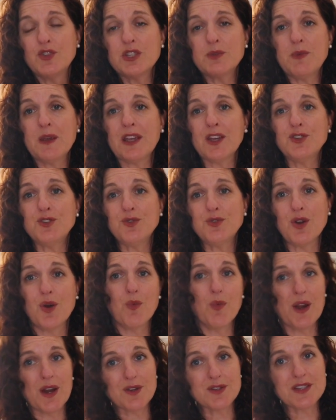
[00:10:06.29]
just because you
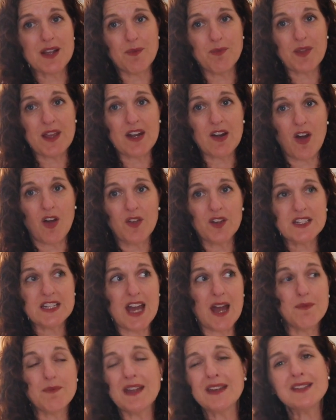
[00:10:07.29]
don't wear something all the
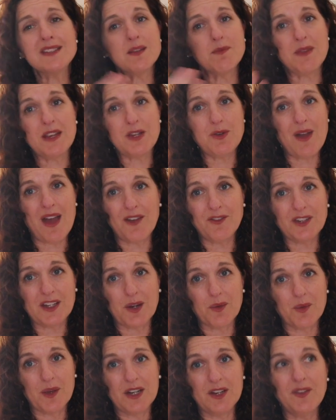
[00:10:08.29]
time, that doesn't mean you have to
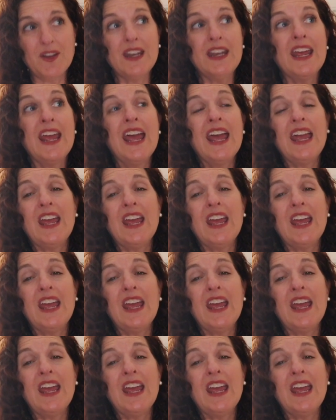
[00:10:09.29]
get rid of it.